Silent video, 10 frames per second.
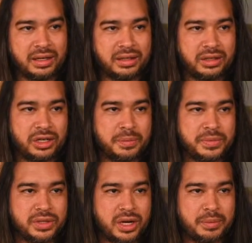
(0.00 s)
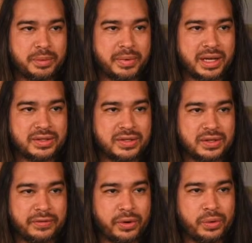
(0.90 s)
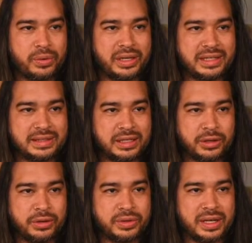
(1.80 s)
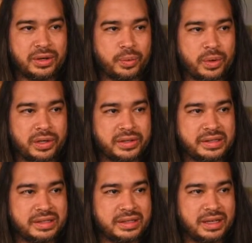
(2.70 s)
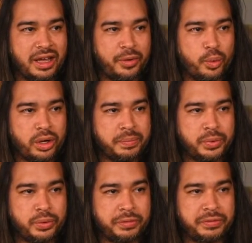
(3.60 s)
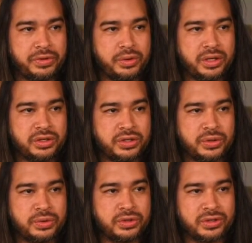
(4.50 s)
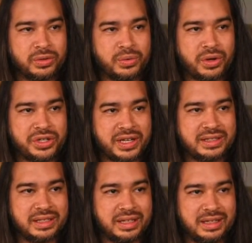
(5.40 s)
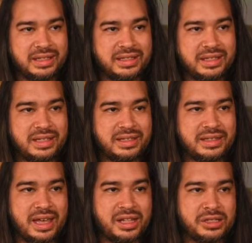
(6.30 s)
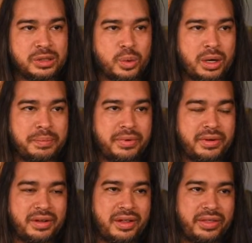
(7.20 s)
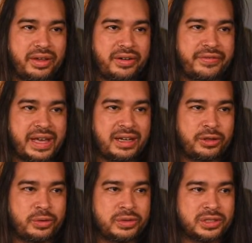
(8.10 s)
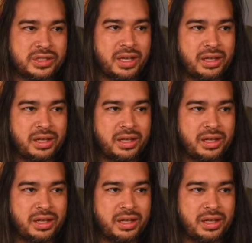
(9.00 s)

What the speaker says: Nums comprises of only zeros and ones. In one move, you can choose two adjacent indices and swap their values.